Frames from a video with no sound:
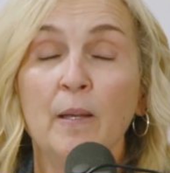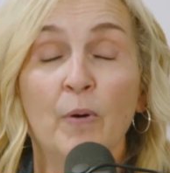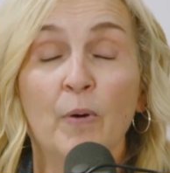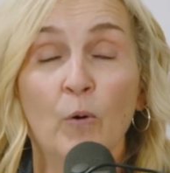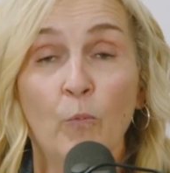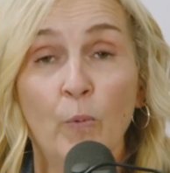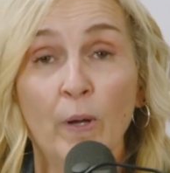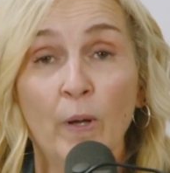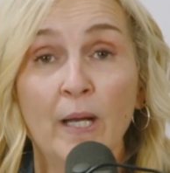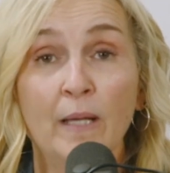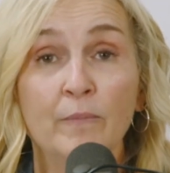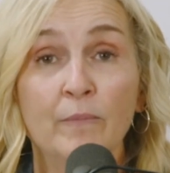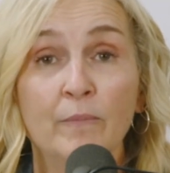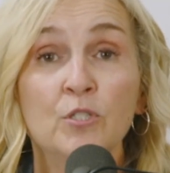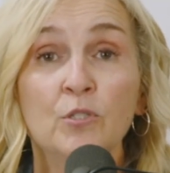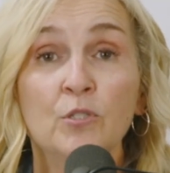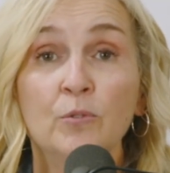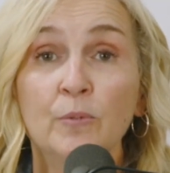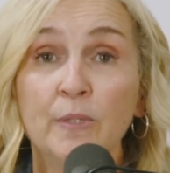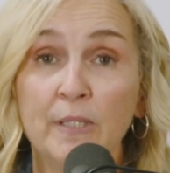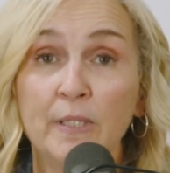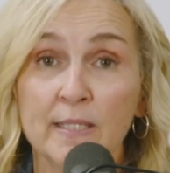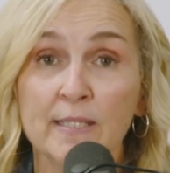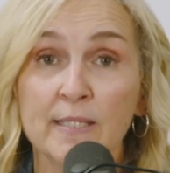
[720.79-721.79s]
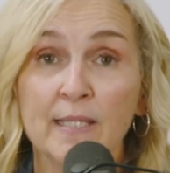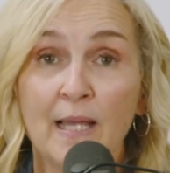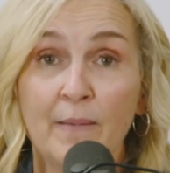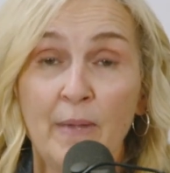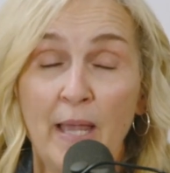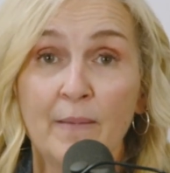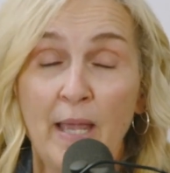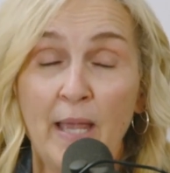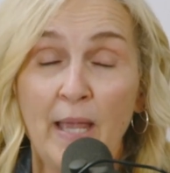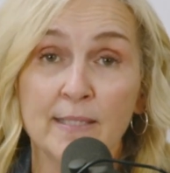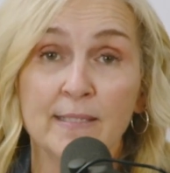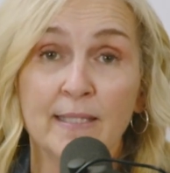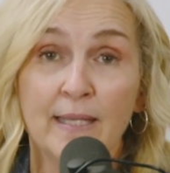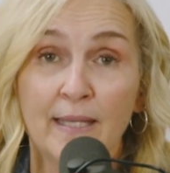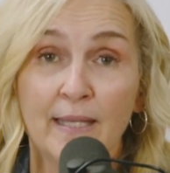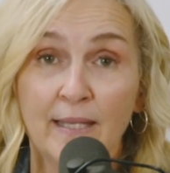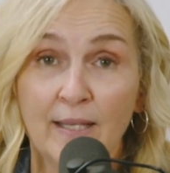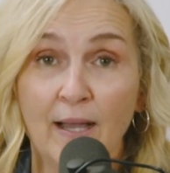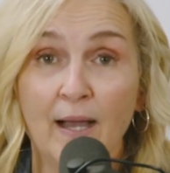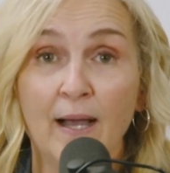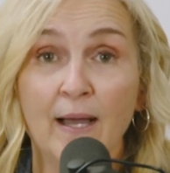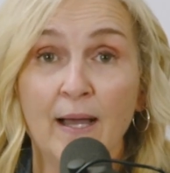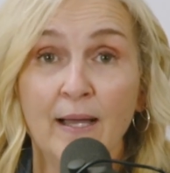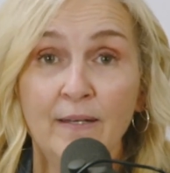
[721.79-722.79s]
but what I'm doing is I'm asking
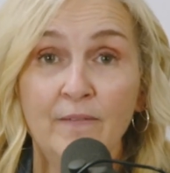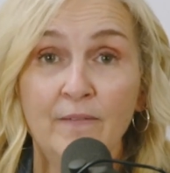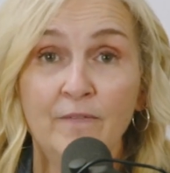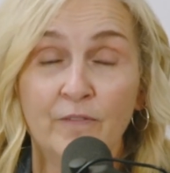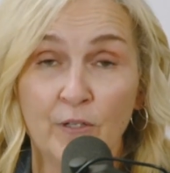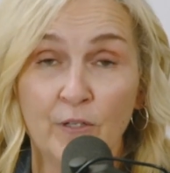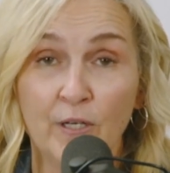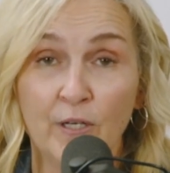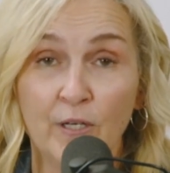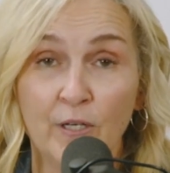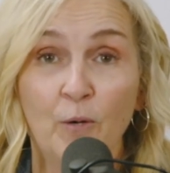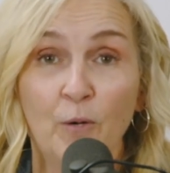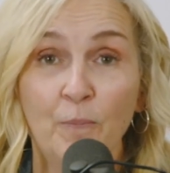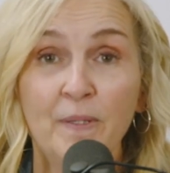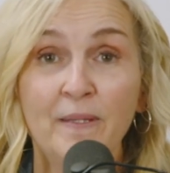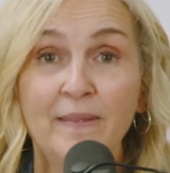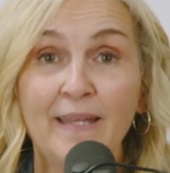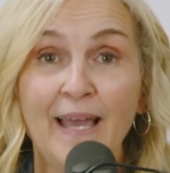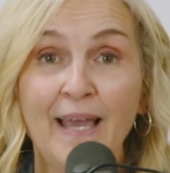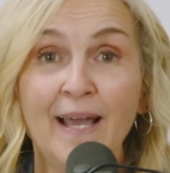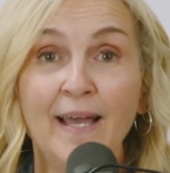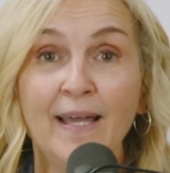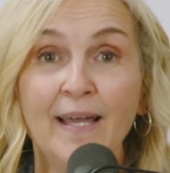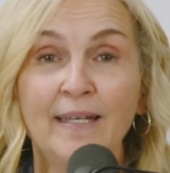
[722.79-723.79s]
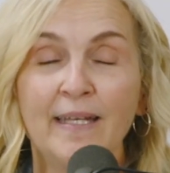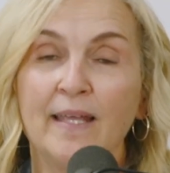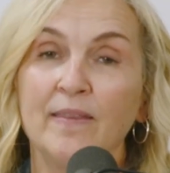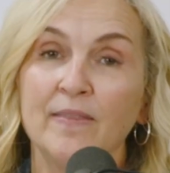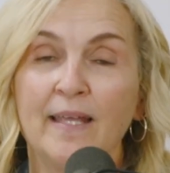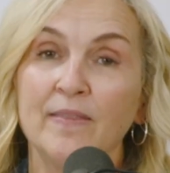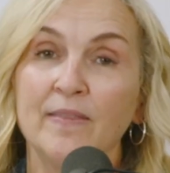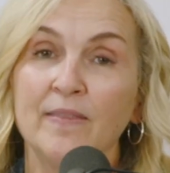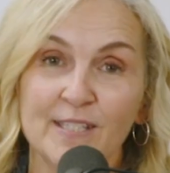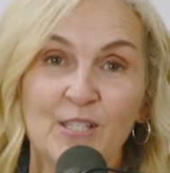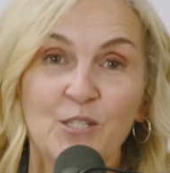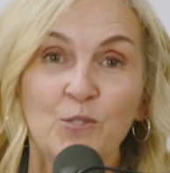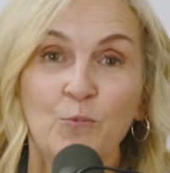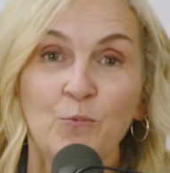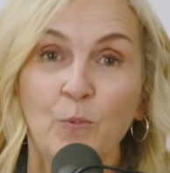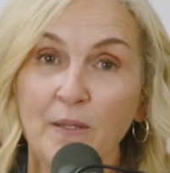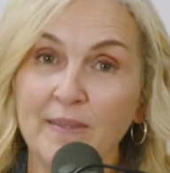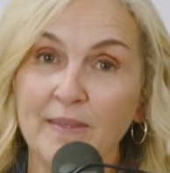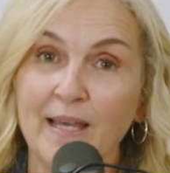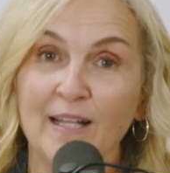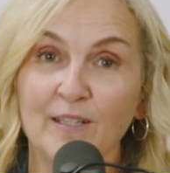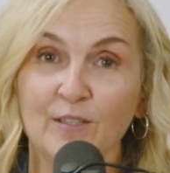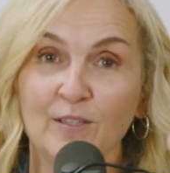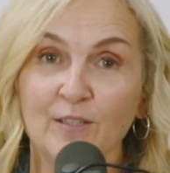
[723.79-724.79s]
God for help in that. And this is
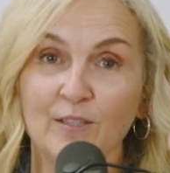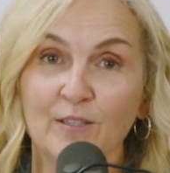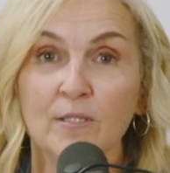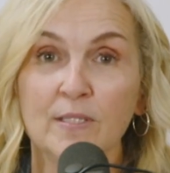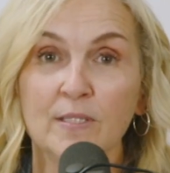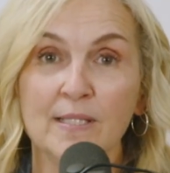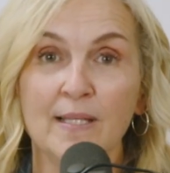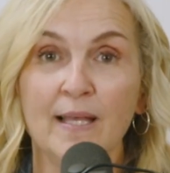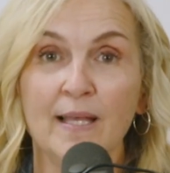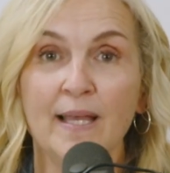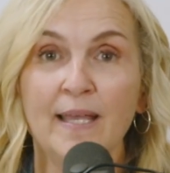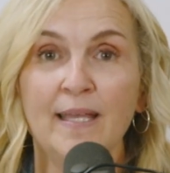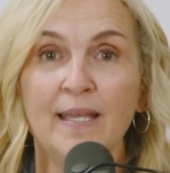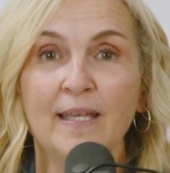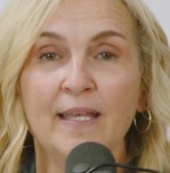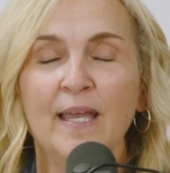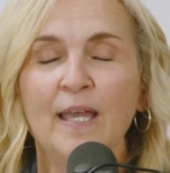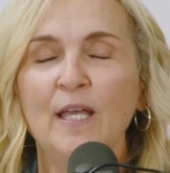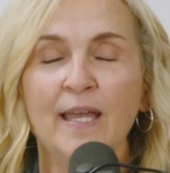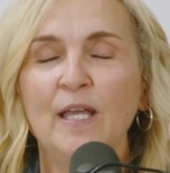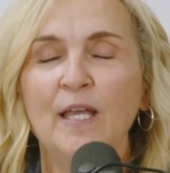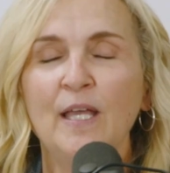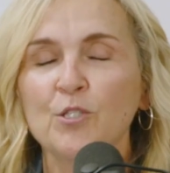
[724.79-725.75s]
what that looks like.